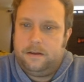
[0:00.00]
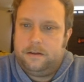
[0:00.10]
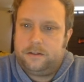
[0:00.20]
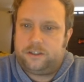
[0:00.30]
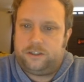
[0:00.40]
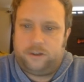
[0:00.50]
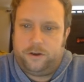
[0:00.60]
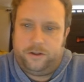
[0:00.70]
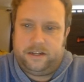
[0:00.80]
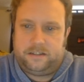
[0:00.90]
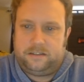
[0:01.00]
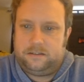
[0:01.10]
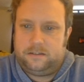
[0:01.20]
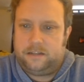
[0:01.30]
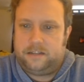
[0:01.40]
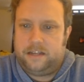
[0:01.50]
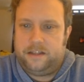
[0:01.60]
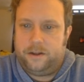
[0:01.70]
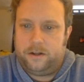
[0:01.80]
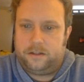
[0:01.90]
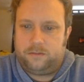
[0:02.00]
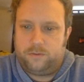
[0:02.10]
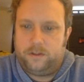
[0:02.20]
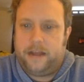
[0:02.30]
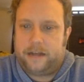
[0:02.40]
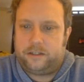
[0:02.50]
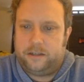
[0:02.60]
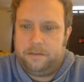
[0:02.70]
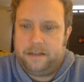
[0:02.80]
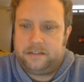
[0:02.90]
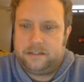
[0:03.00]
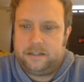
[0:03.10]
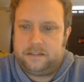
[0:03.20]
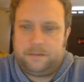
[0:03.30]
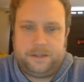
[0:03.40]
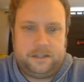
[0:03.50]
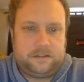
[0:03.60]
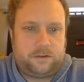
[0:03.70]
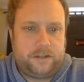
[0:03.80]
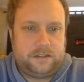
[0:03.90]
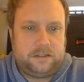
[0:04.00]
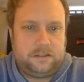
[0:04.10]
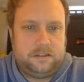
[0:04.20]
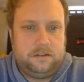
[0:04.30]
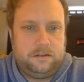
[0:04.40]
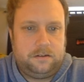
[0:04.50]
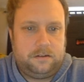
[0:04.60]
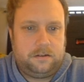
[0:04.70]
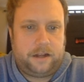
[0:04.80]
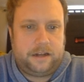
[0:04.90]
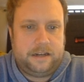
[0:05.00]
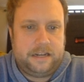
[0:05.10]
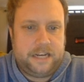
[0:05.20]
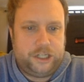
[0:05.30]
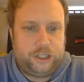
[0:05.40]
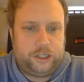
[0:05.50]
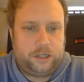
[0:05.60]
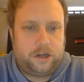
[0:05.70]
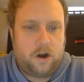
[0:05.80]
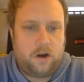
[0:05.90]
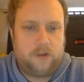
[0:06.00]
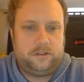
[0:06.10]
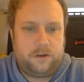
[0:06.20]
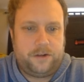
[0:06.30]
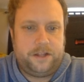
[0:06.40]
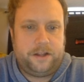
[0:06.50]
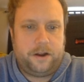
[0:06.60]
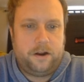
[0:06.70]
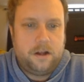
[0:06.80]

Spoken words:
just to show you that it's in there. It's really actually amazing that some of these crazy, like, niche cards are in there.